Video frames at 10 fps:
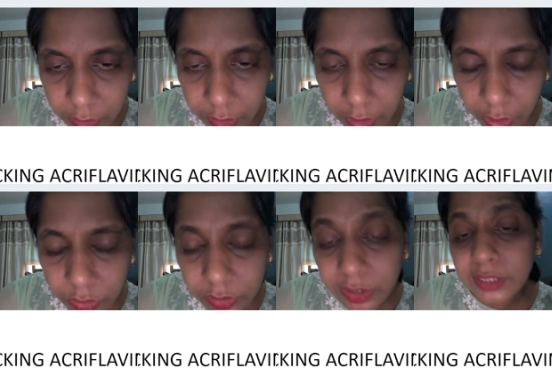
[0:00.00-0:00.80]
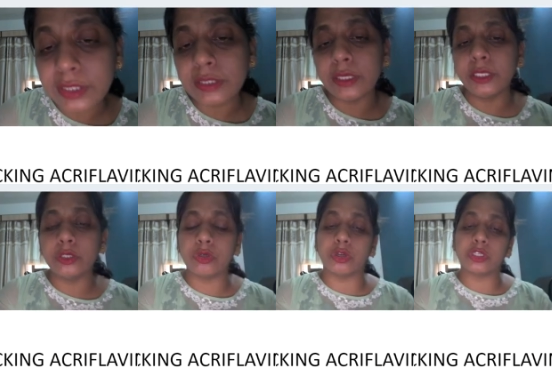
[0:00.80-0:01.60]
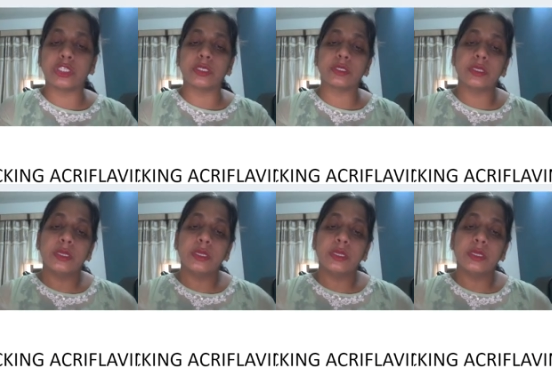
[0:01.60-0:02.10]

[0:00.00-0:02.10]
Now this is the introitius.